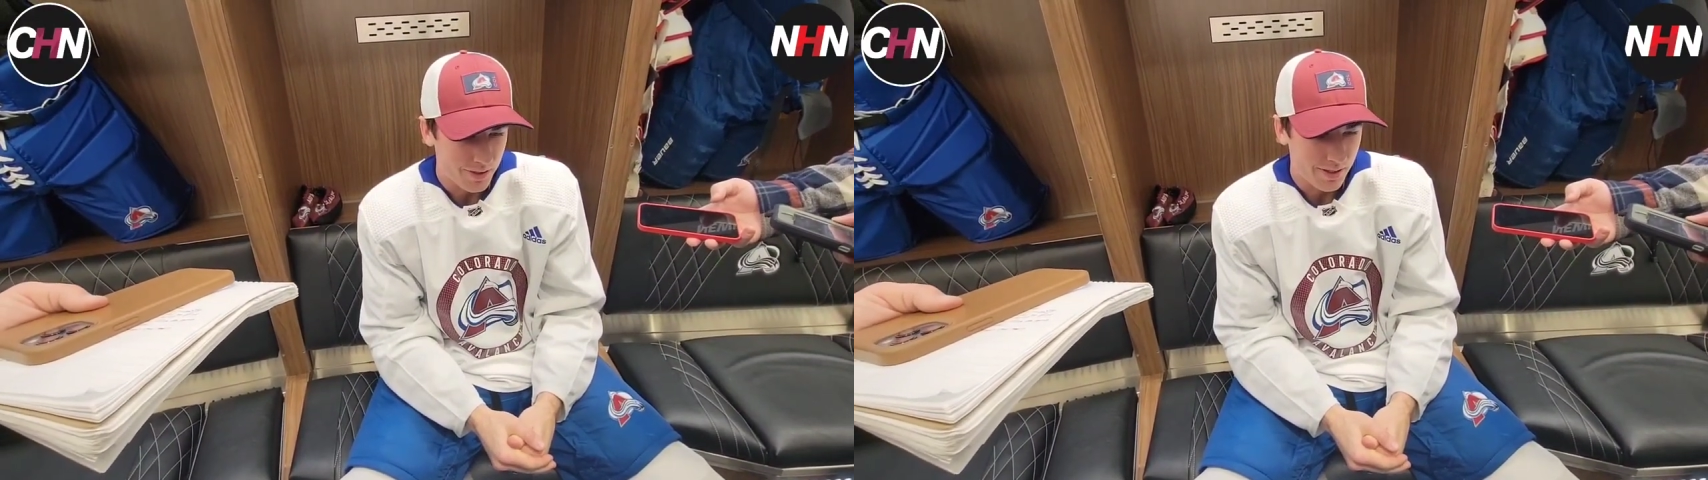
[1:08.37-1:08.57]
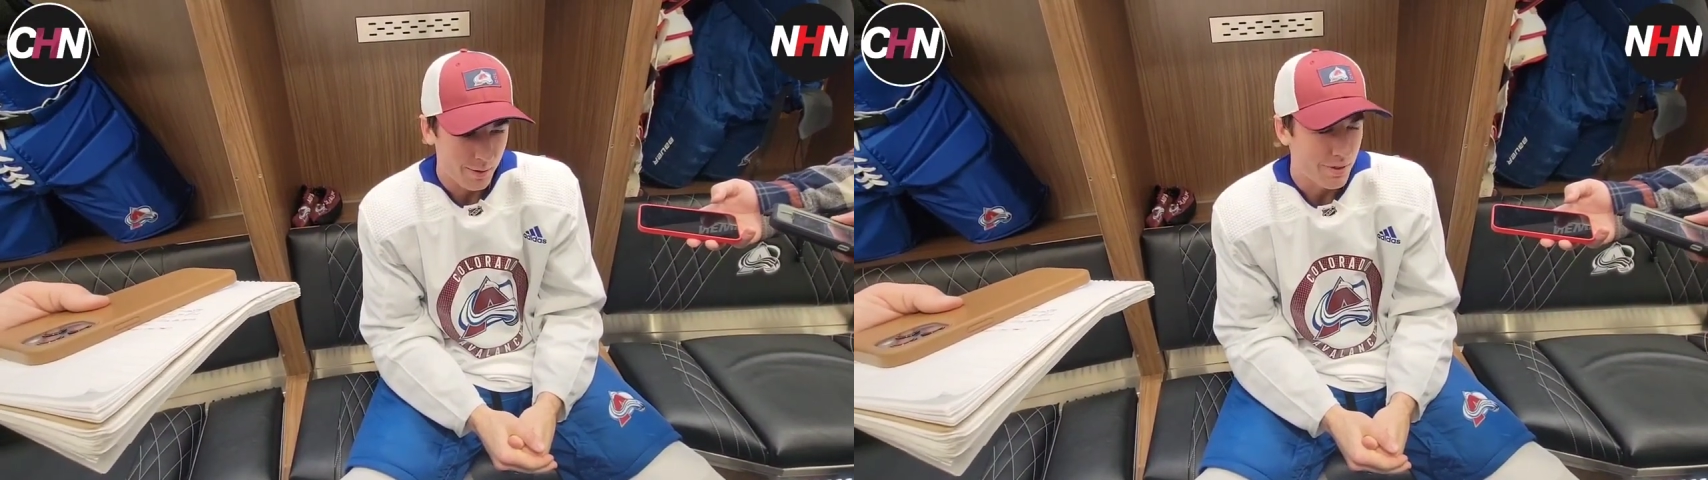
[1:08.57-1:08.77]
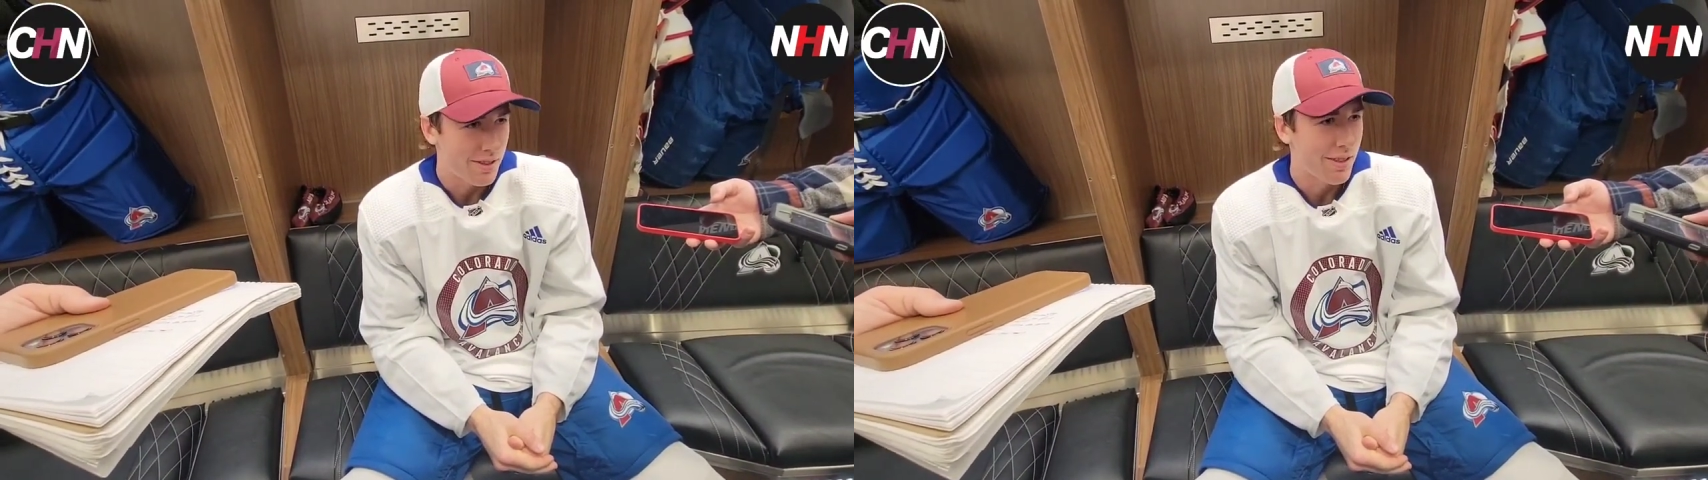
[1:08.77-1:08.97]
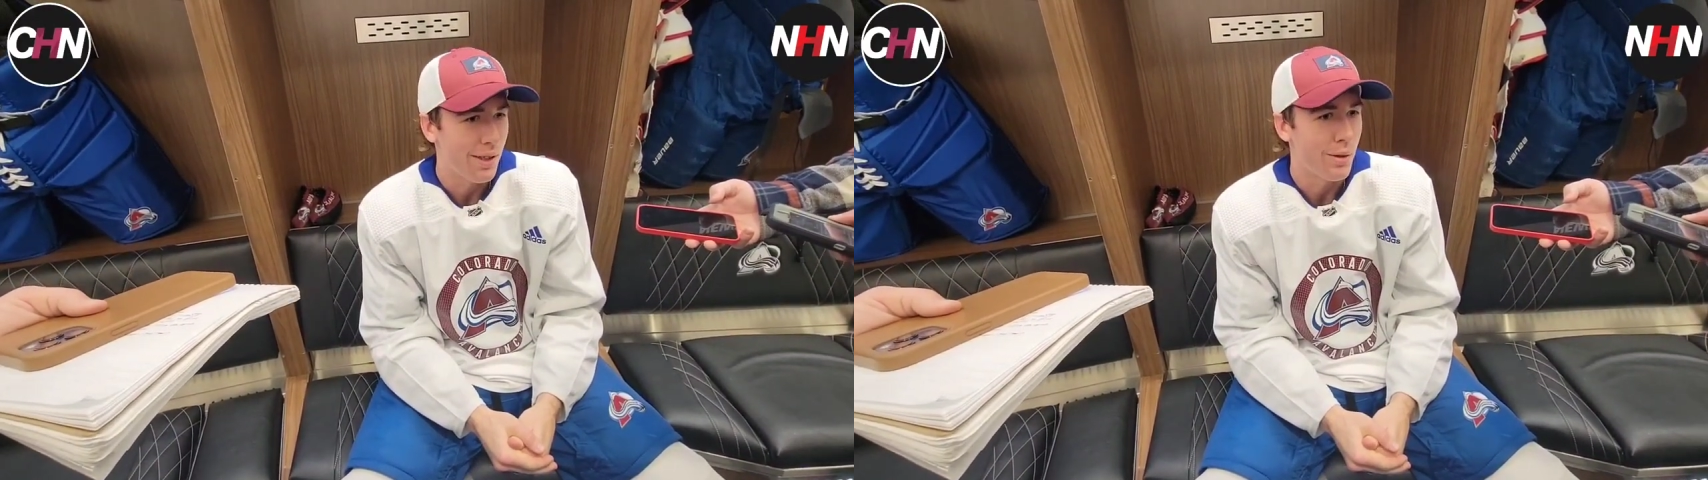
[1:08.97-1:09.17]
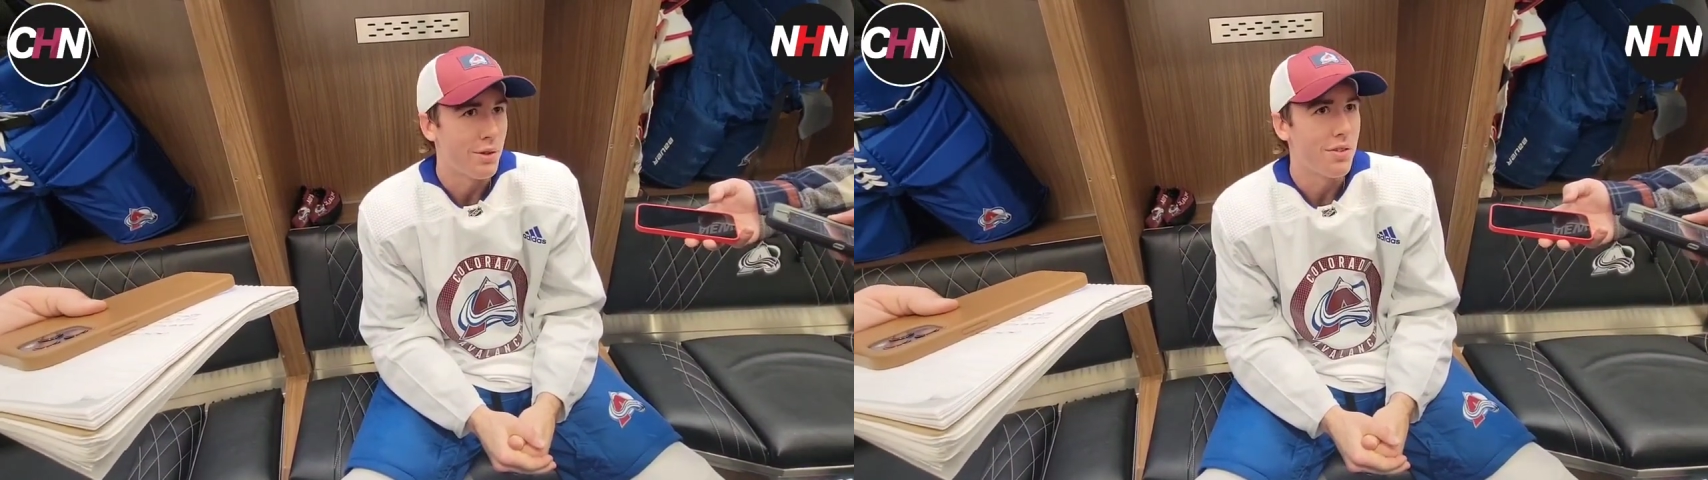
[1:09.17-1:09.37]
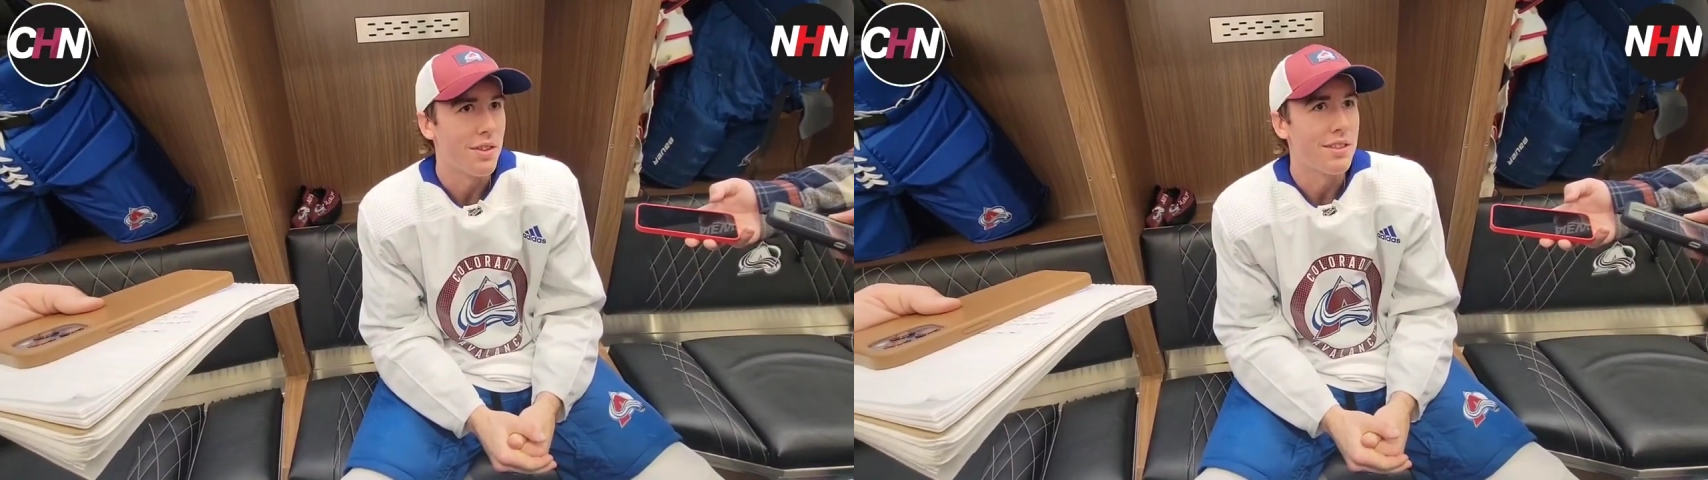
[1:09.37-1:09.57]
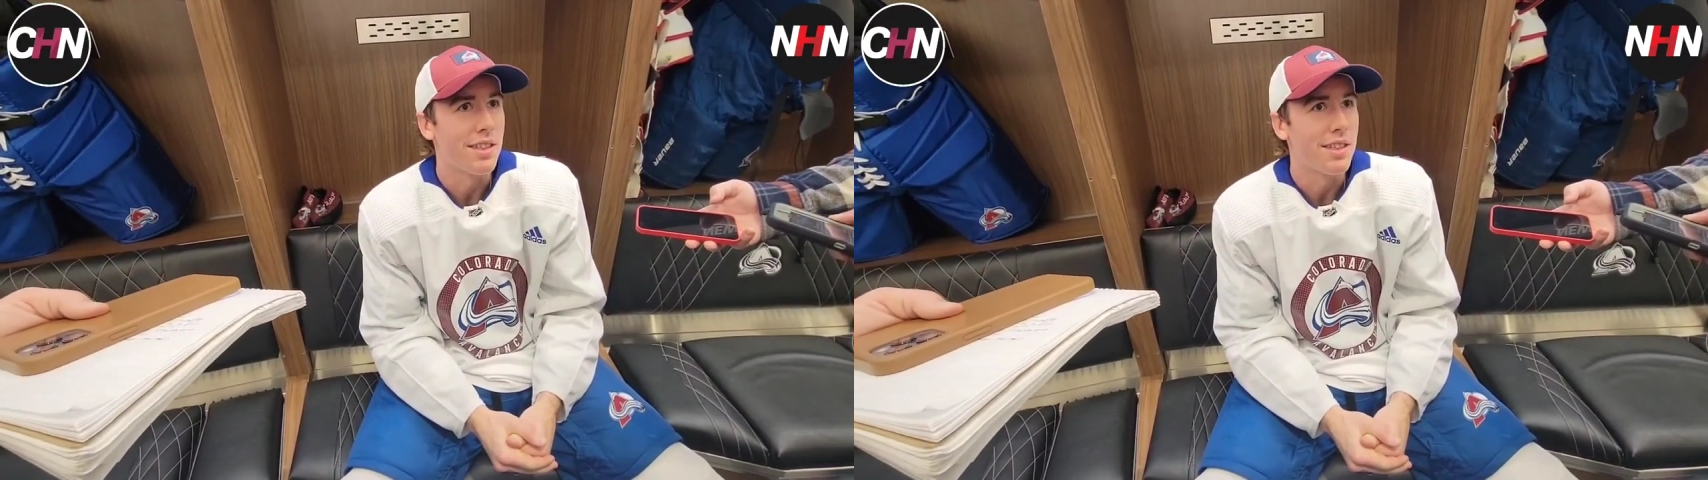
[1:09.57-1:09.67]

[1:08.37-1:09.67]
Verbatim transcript: it was it was huge for the